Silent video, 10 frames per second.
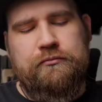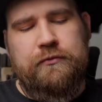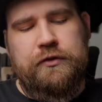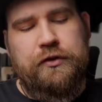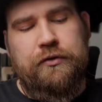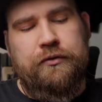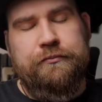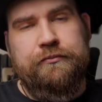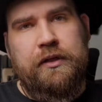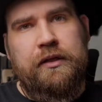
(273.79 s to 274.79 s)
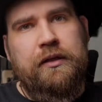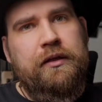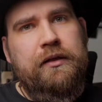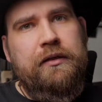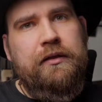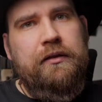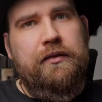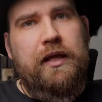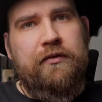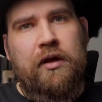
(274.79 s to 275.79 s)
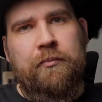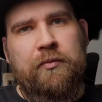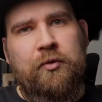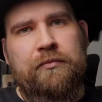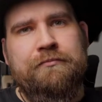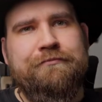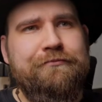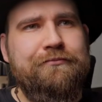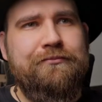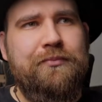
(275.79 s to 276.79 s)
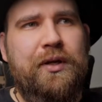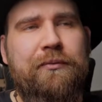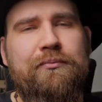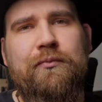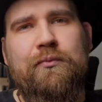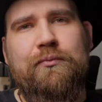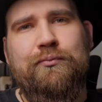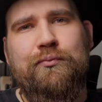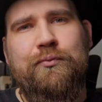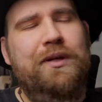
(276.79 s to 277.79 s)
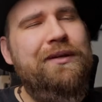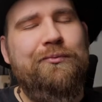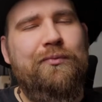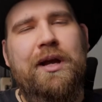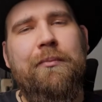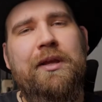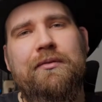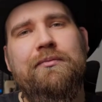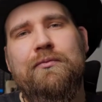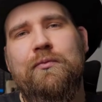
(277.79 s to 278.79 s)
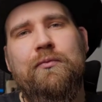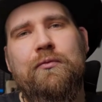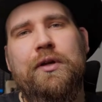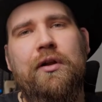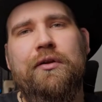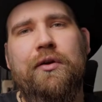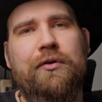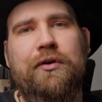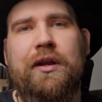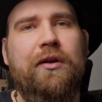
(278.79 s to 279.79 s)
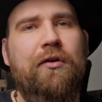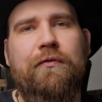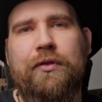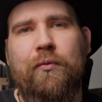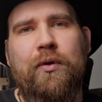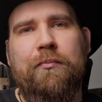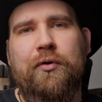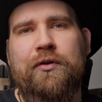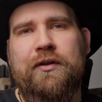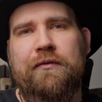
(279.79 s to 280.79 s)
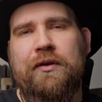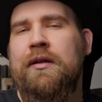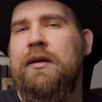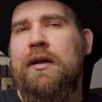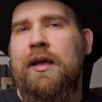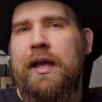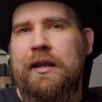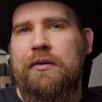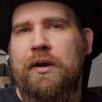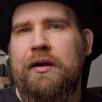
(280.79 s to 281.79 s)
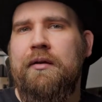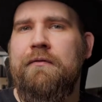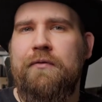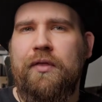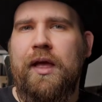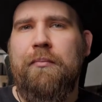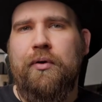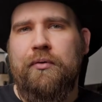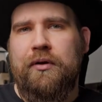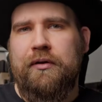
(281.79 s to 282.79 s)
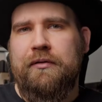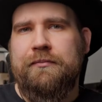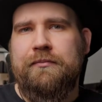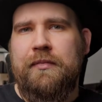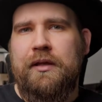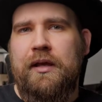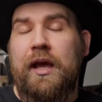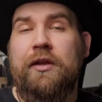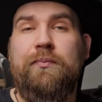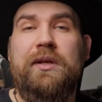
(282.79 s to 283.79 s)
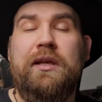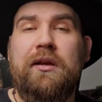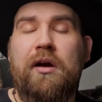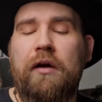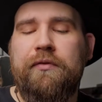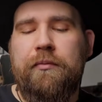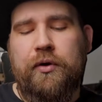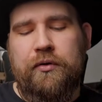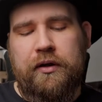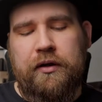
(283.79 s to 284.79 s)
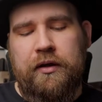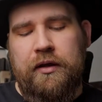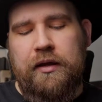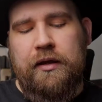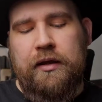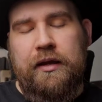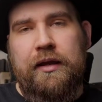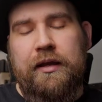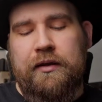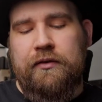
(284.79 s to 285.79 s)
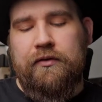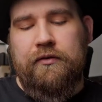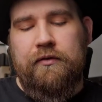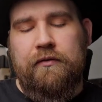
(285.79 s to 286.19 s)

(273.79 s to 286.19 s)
So that's optimal, but I mean, we all know you're gonna go for the 1.7 anyway for that bokeh. And speaking of the bokeh, it is